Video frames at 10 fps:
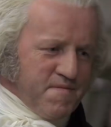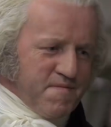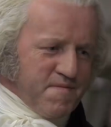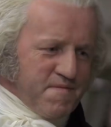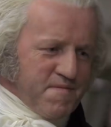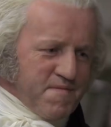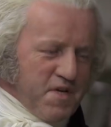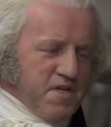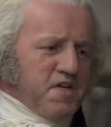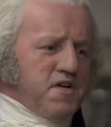In May
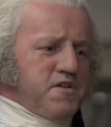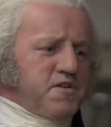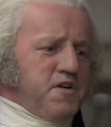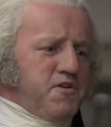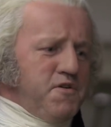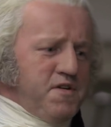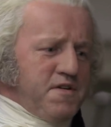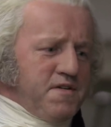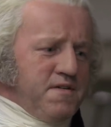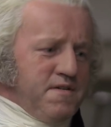of
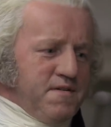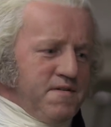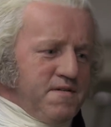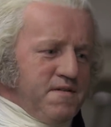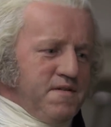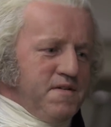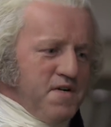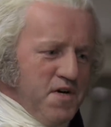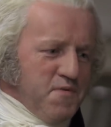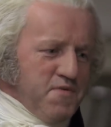1796, George
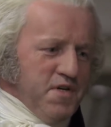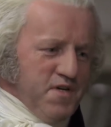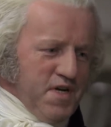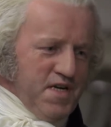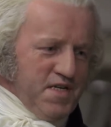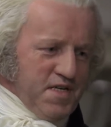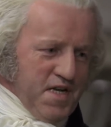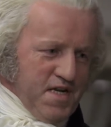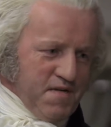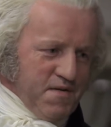Washington, after
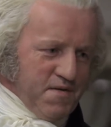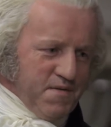serving